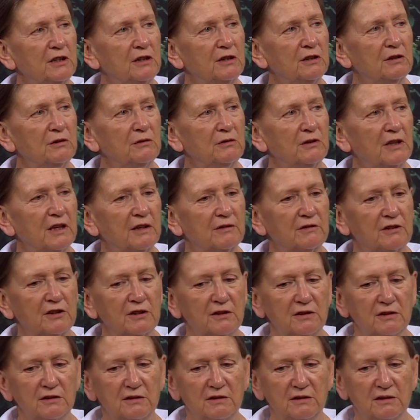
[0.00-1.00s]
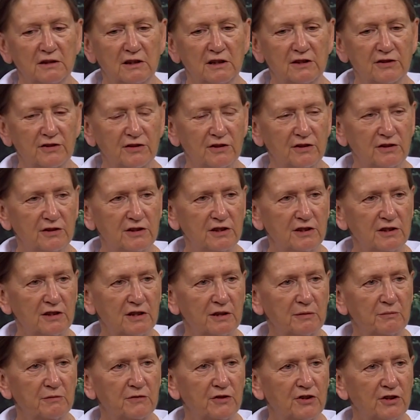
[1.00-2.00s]
who never asserted
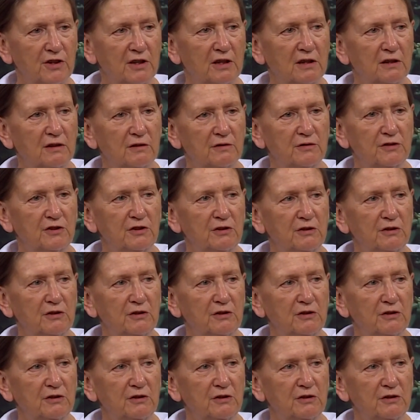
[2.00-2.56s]
themselves.